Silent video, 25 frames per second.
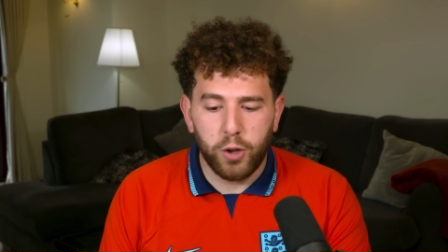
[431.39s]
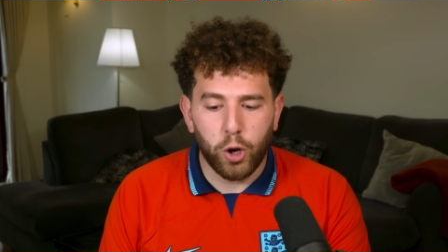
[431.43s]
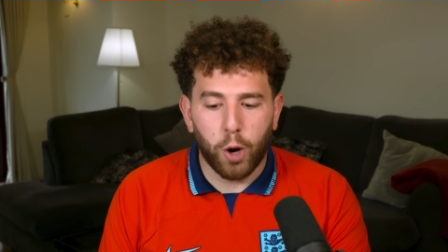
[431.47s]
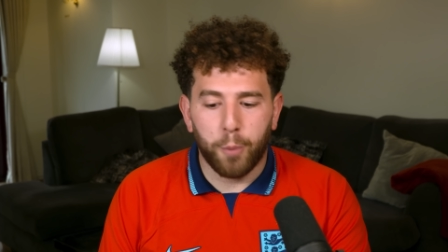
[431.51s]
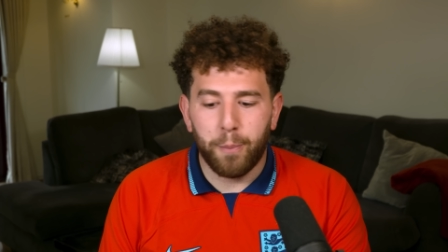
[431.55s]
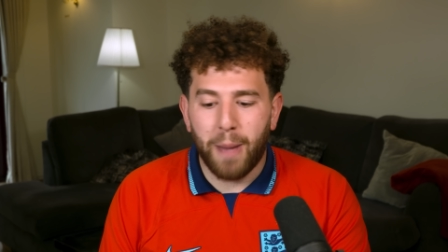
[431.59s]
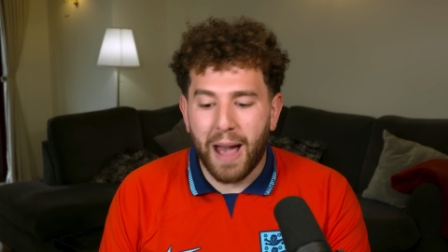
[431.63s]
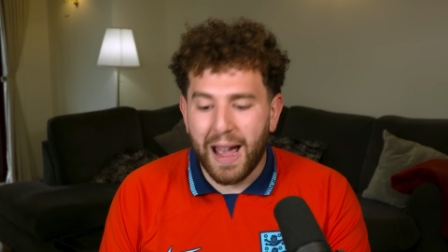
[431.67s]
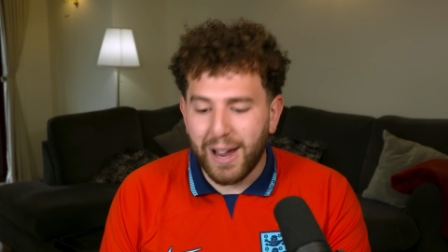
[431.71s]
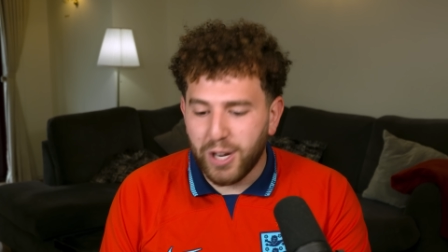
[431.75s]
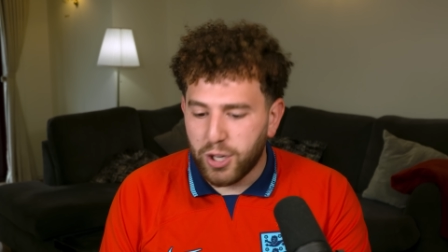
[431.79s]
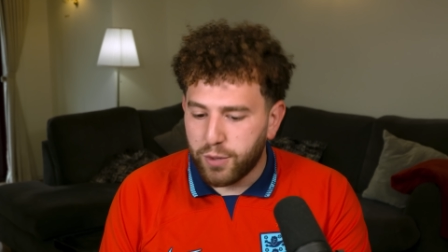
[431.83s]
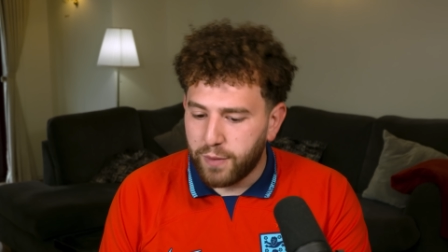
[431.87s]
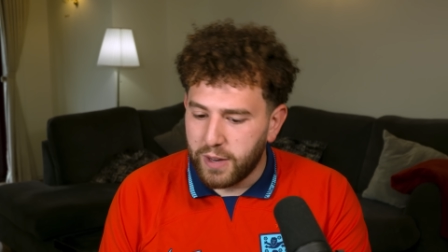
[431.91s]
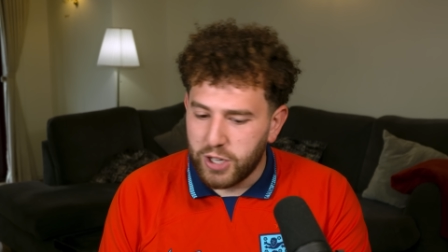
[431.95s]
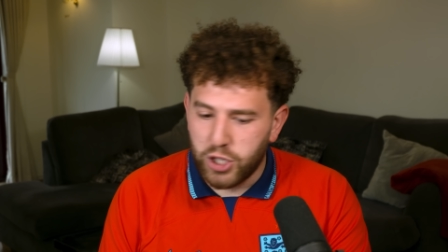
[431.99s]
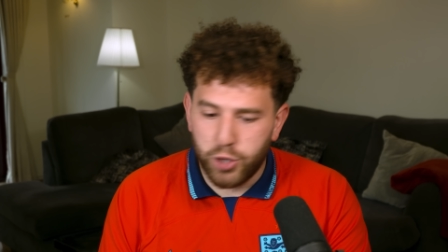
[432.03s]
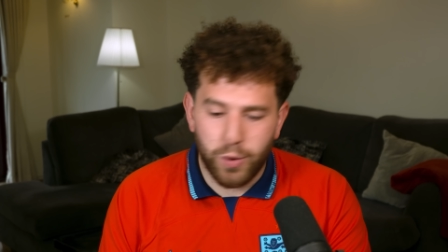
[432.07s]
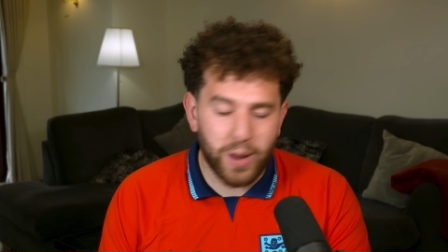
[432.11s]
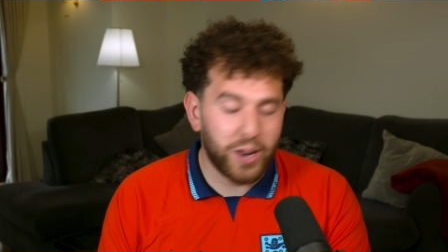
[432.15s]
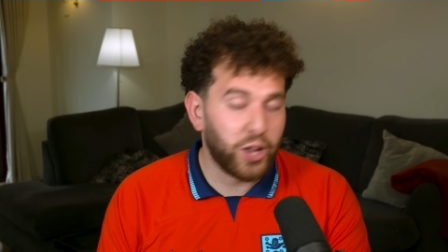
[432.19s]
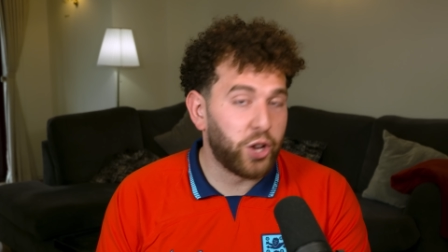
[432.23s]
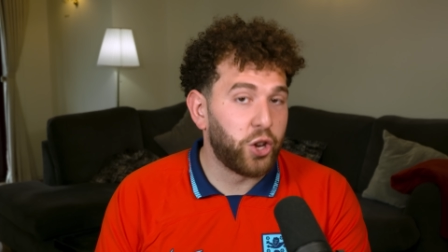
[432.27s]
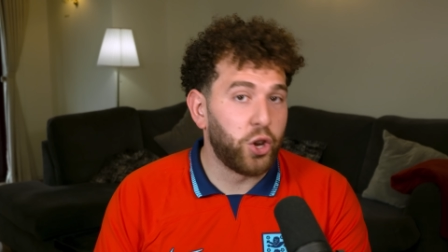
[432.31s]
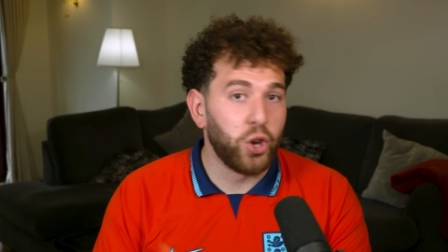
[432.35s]
You've got Petrovic,
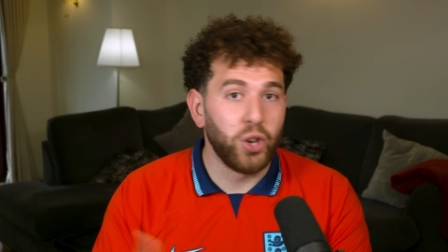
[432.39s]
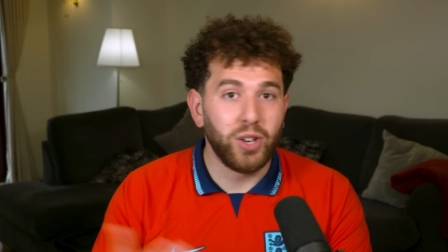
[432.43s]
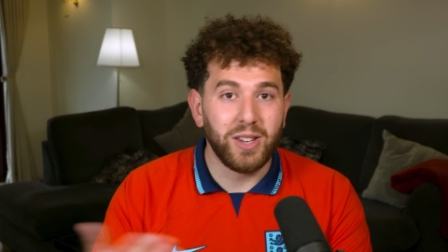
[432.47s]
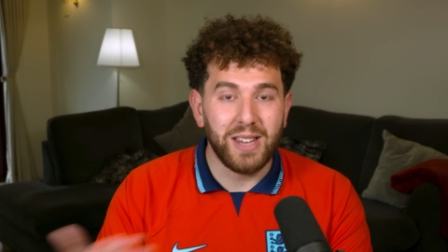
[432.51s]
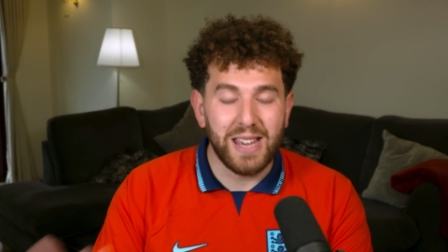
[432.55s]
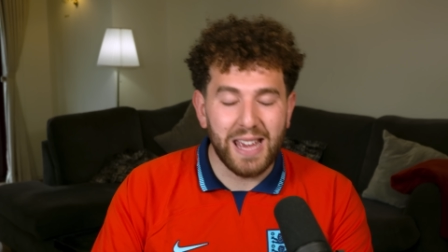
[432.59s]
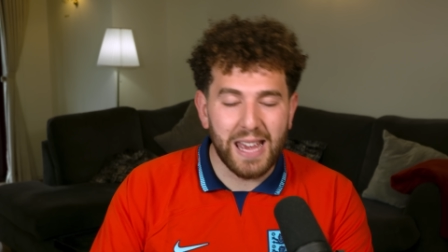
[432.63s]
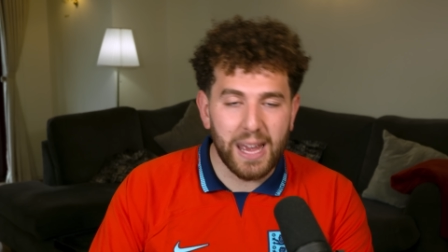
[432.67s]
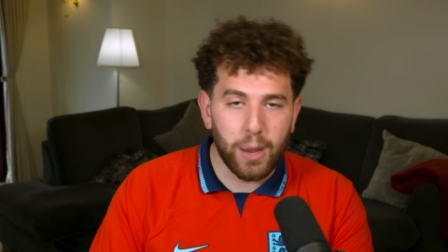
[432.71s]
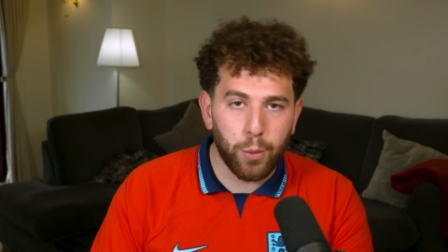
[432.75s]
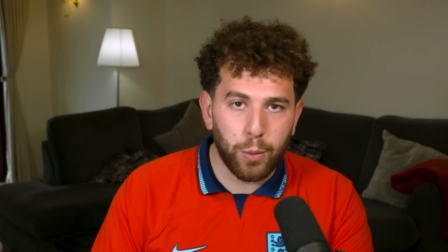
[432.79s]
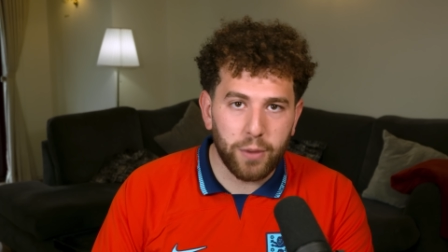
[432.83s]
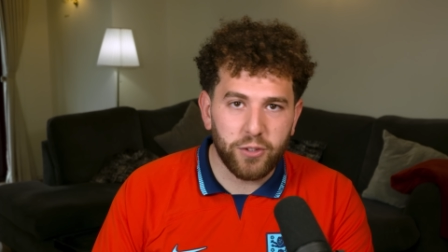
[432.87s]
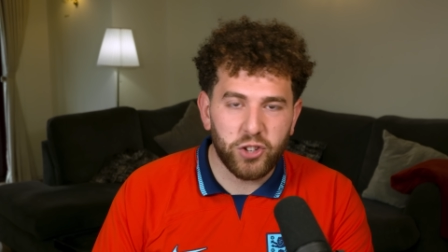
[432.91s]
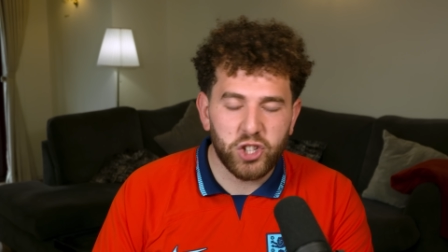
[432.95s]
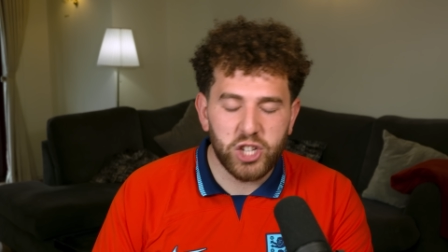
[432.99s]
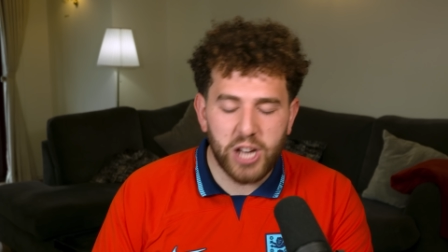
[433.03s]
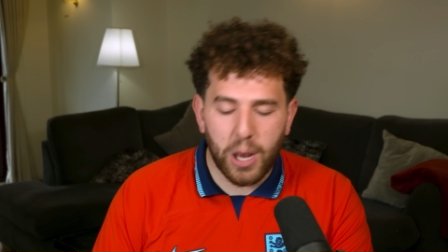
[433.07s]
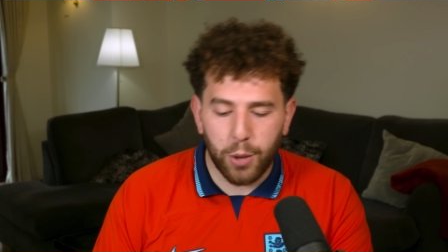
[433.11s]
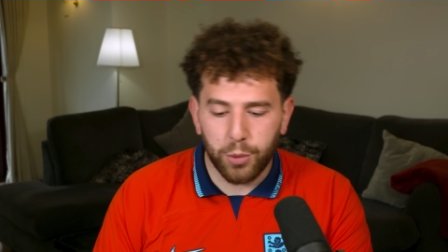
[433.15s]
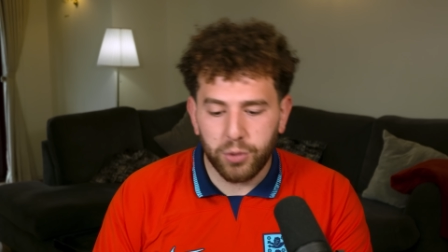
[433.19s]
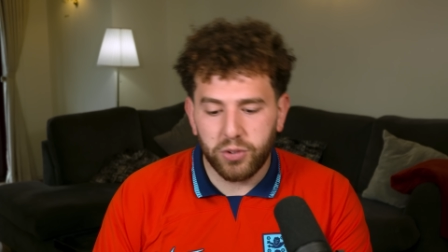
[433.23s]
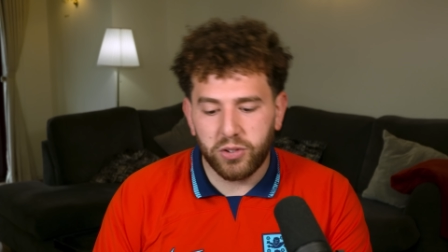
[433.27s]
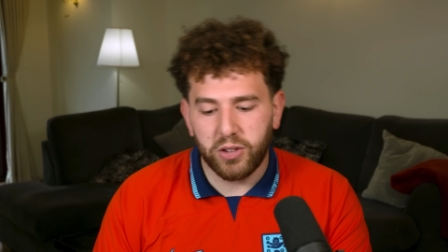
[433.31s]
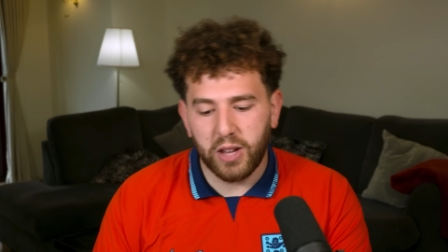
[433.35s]
who had a good year with
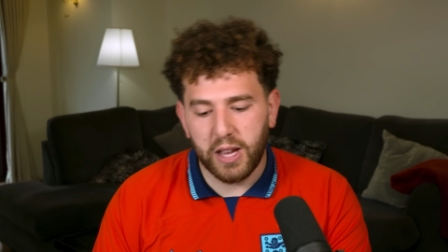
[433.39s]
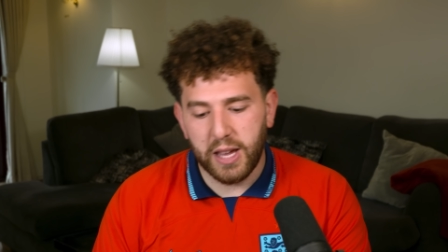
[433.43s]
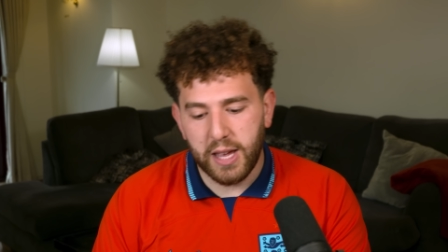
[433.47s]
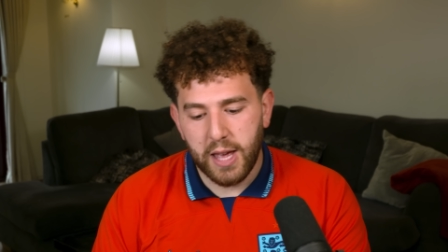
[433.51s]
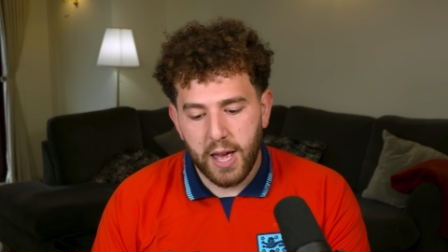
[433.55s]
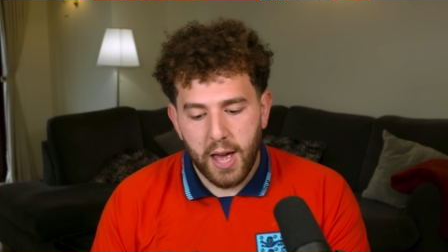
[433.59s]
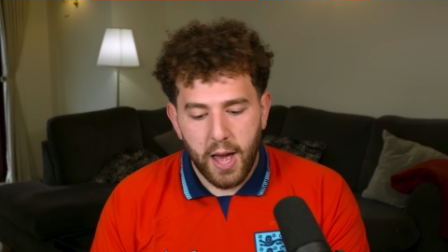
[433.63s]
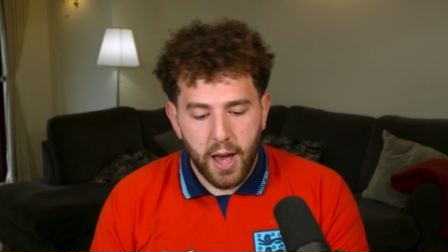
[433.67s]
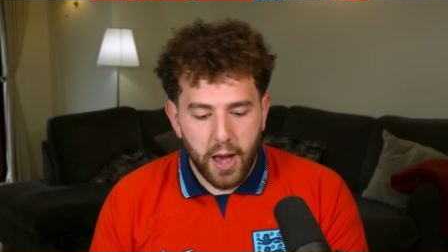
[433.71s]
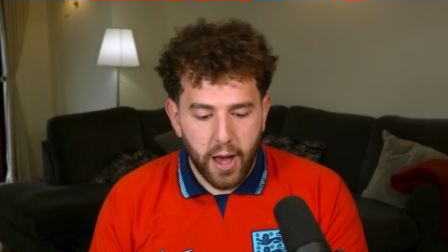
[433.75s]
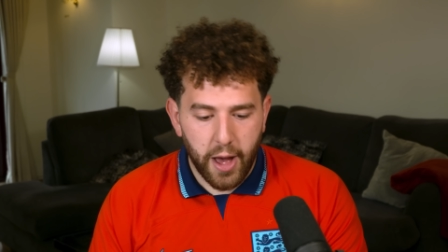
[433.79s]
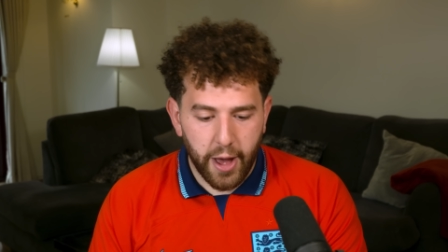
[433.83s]
Chelsea.